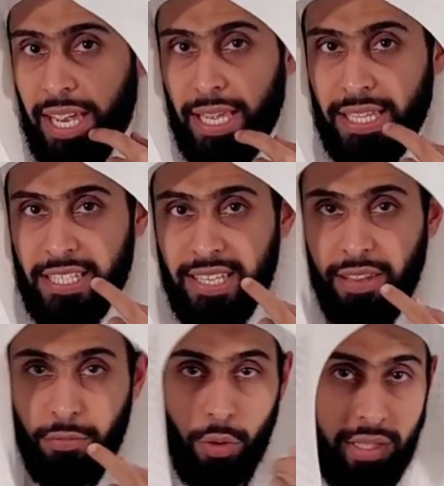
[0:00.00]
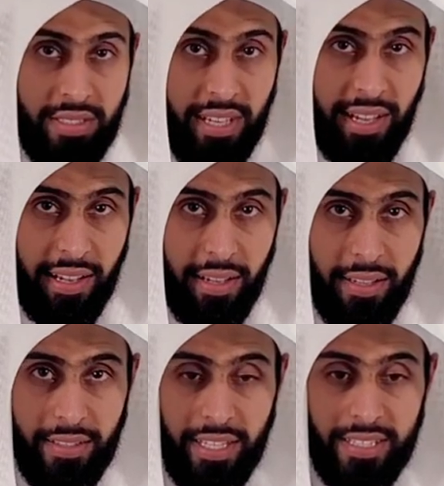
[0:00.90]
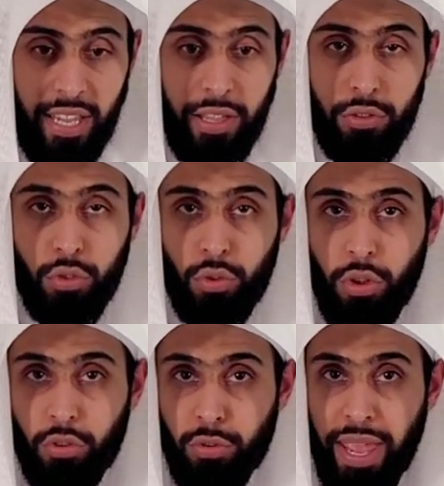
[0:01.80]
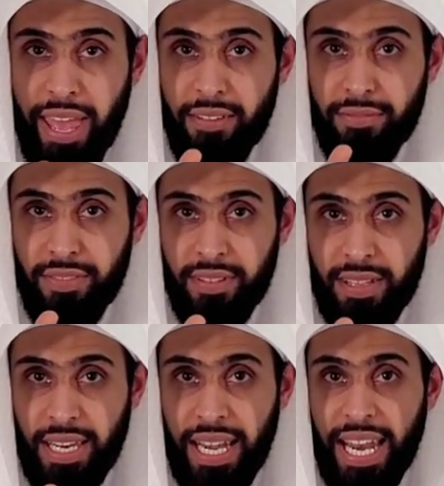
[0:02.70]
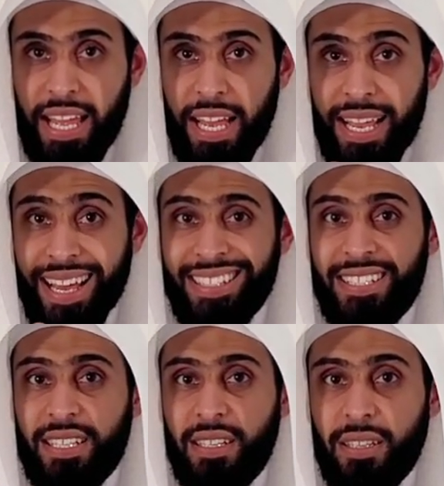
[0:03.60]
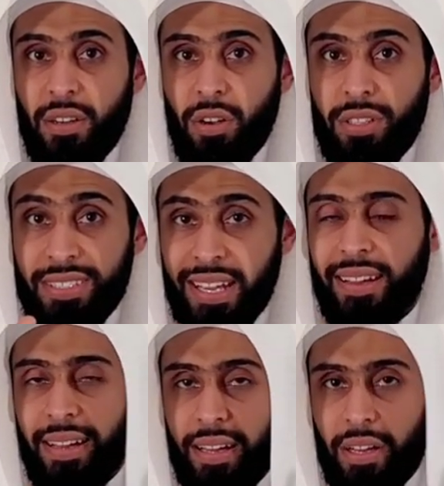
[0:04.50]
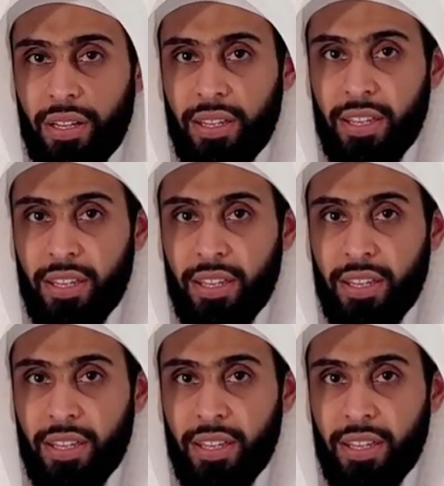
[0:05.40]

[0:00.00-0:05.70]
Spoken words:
And they say for a tongue, they say to have a cut tongue.